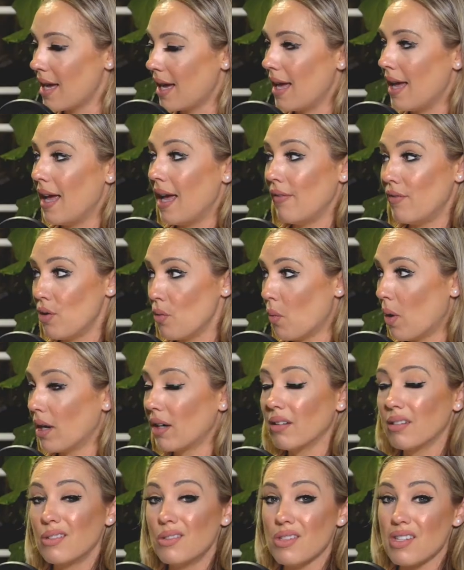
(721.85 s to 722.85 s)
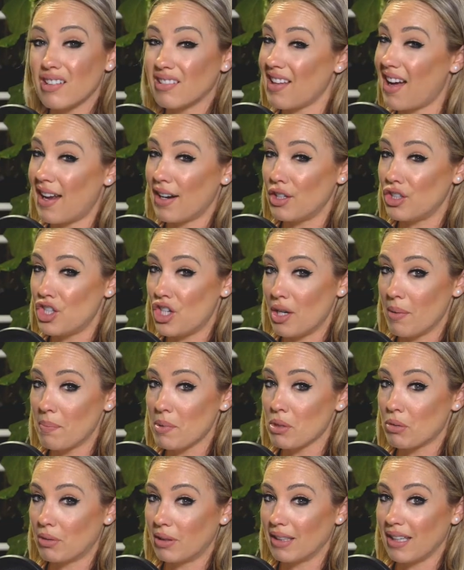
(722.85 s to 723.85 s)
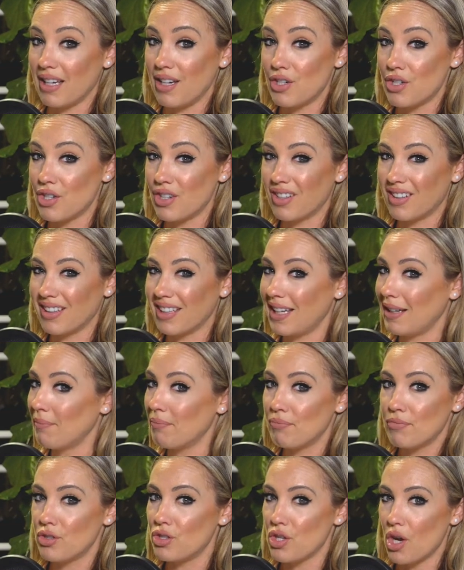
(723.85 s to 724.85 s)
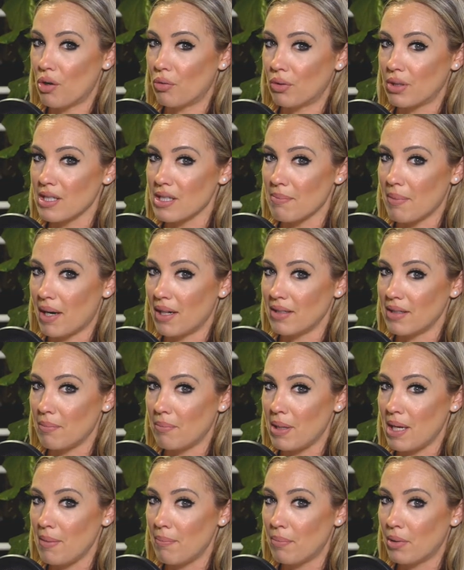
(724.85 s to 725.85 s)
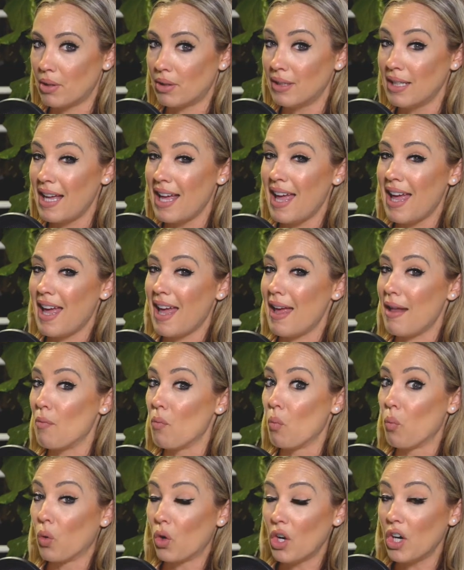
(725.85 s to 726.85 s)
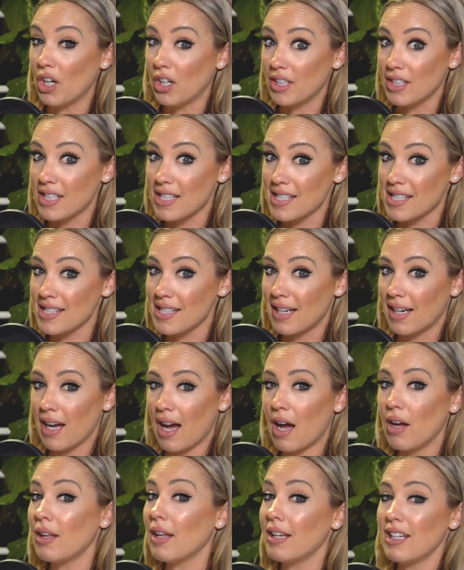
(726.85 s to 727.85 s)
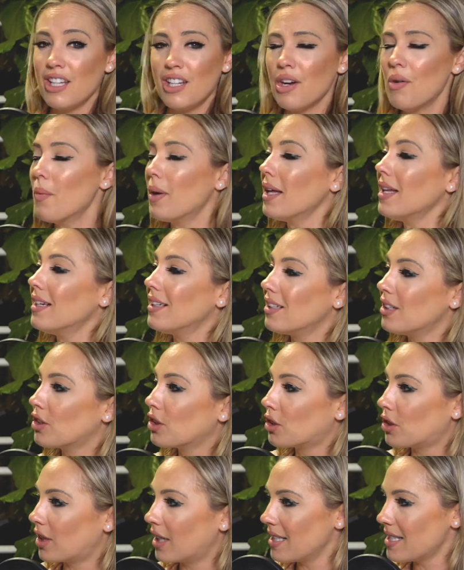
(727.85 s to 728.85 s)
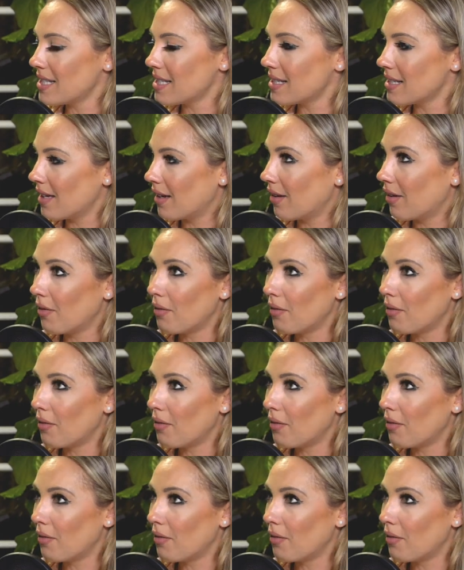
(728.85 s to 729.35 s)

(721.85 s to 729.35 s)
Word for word: Mm. If you want to lose a lot of chips relationally, don't respond to people. And worse, you know what Chris,